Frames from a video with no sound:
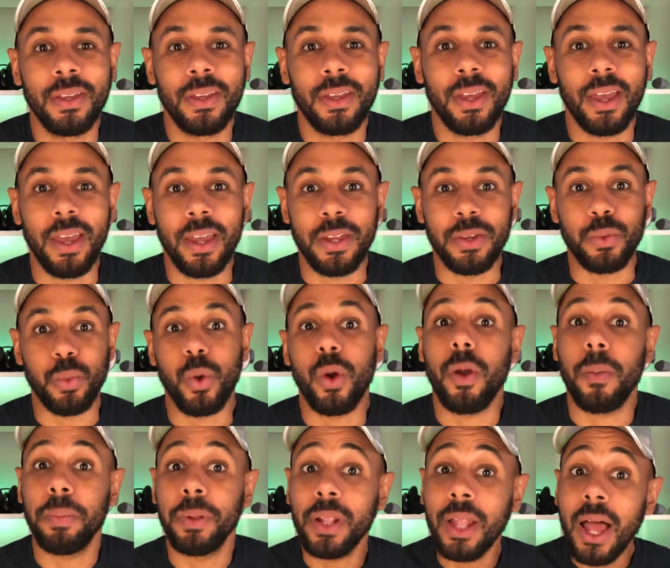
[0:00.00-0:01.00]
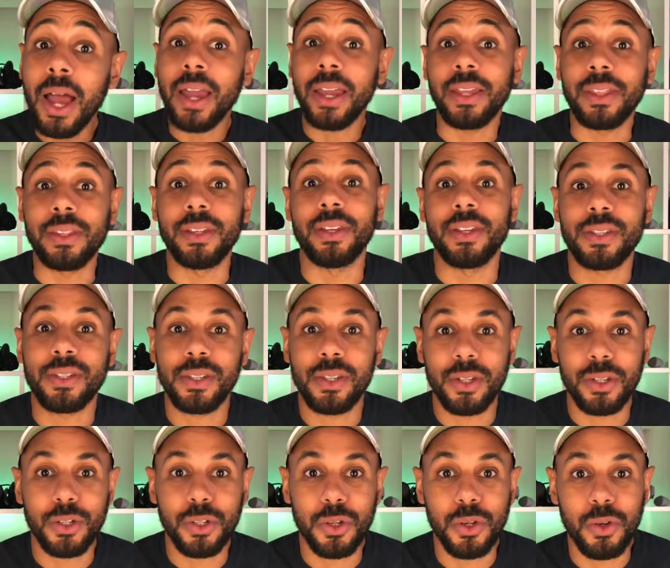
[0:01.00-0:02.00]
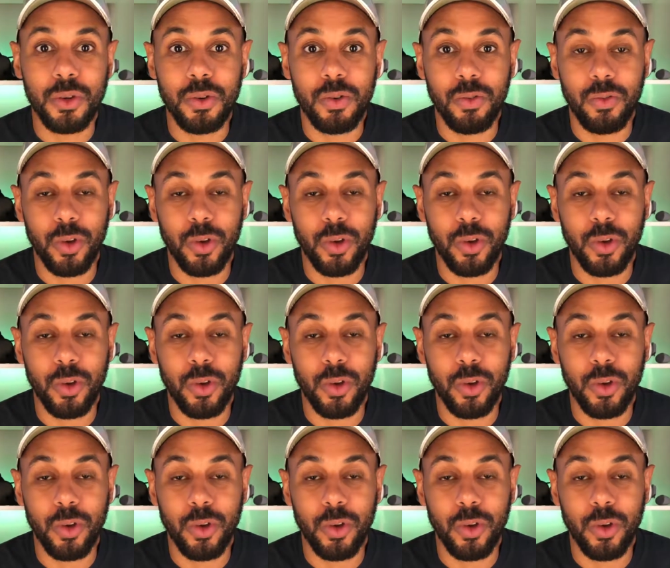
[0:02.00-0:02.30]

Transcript: And we're applying this to